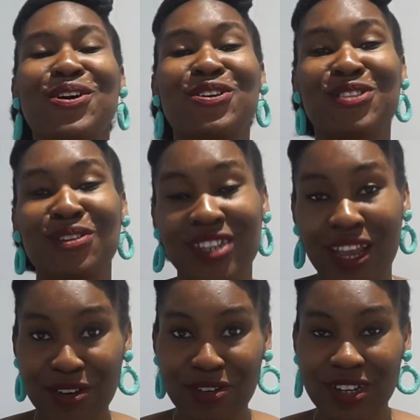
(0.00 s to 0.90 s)
So
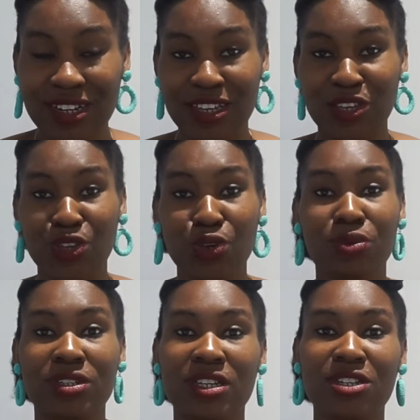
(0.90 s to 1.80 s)
generally, you
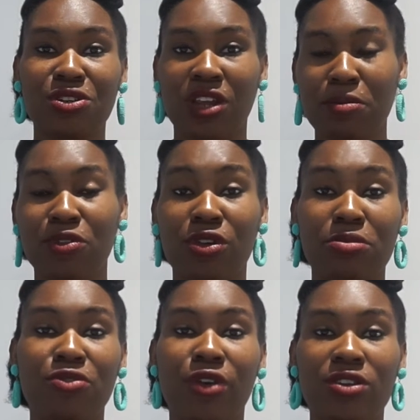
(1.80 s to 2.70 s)
would need your
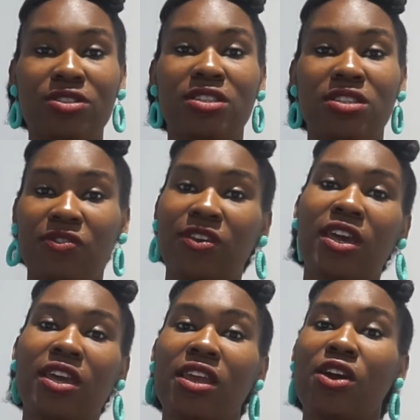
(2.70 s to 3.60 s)
criminal record
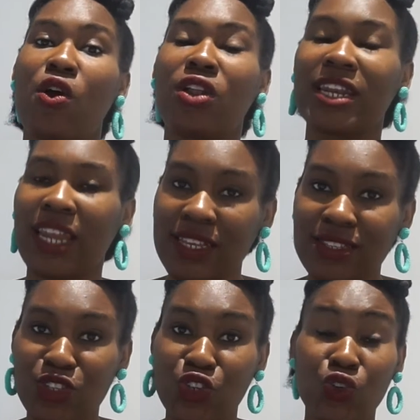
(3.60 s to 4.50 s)
certificate
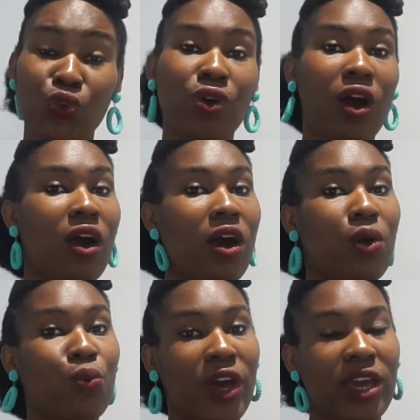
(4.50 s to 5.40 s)
unless you
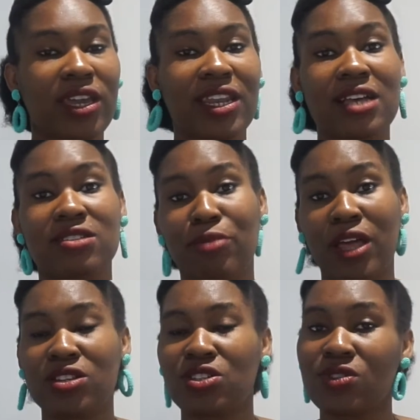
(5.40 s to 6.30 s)
are working as a
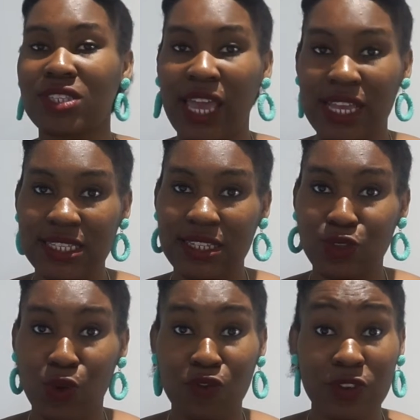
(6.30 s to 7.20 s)
biological scientist
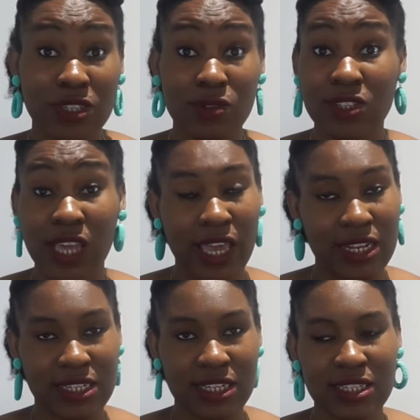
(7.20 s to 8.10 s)
or physical
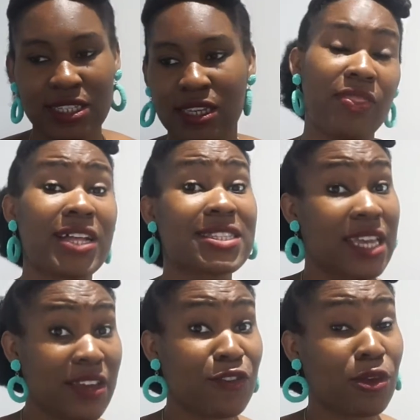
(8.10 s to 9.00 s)
scientist, and that's
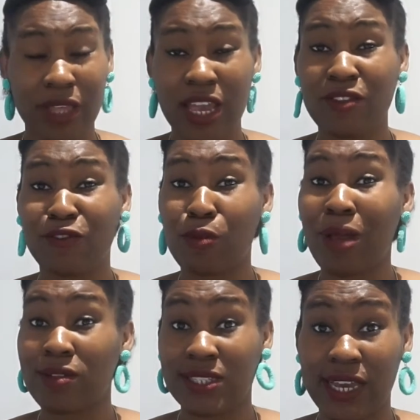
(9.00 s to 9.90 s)
if you're flying from
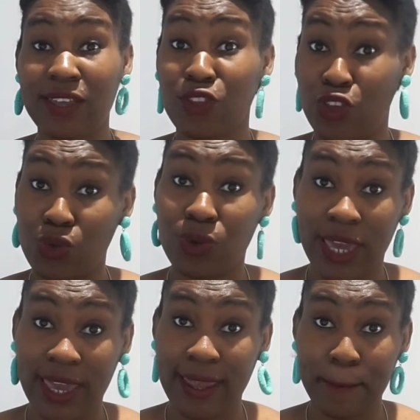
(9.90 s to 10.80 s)
outside the UK.
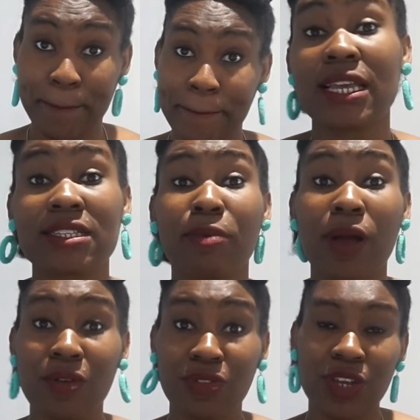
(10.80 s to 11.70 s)
It takes
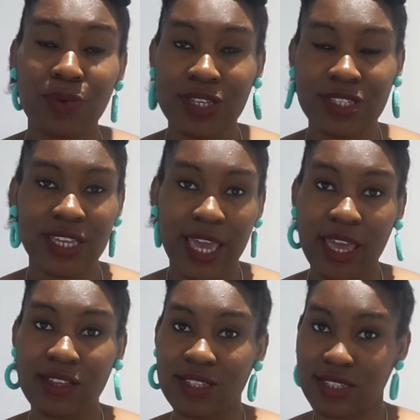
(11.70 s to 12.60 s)
about 3 weeks to
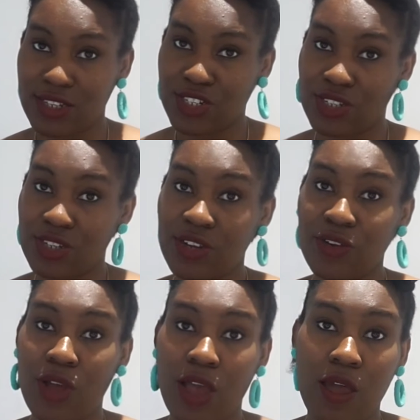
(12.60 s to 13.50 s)
get a decision
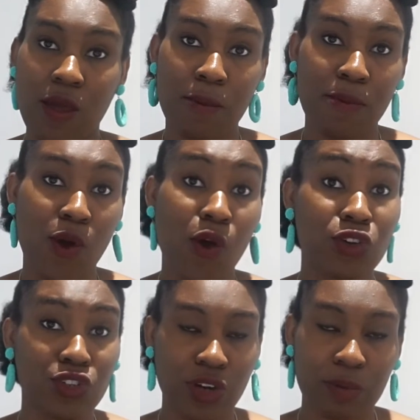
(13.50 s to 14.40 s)

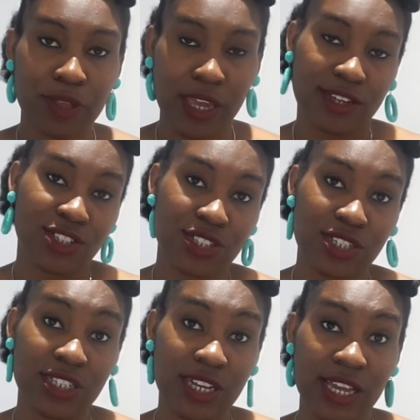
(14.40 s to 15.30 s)
on your
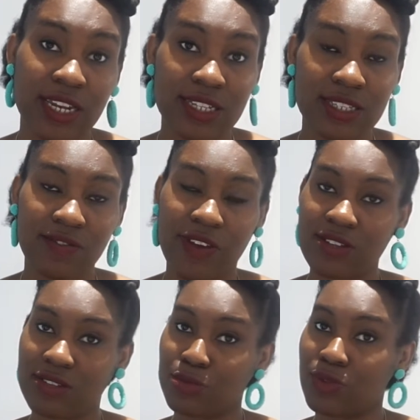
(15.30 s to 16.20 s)
application, and it's
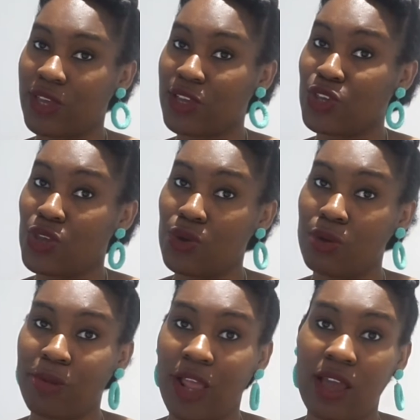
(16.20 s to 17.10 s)
advisable that you
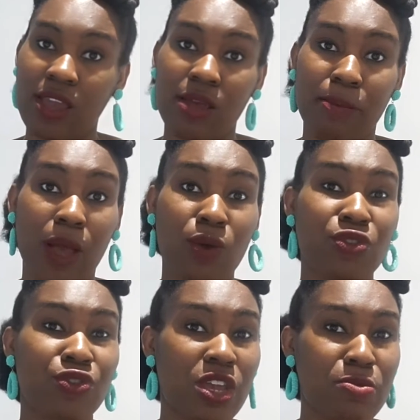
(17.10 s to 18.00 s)
apply
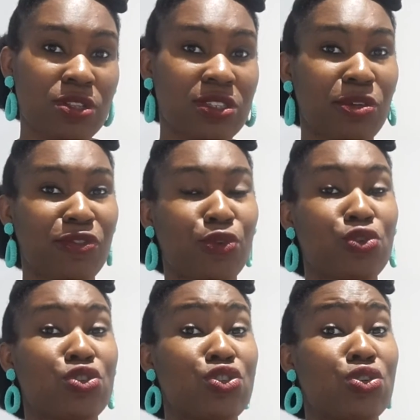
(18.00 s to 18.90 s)
about 3 months before
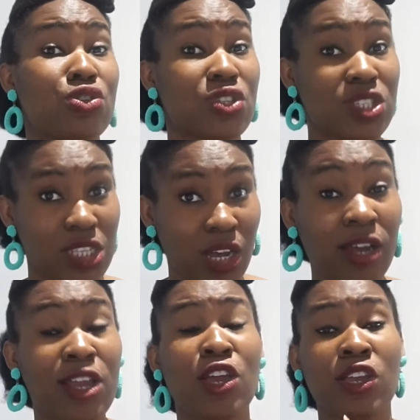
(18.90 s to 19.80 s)
you're due to start.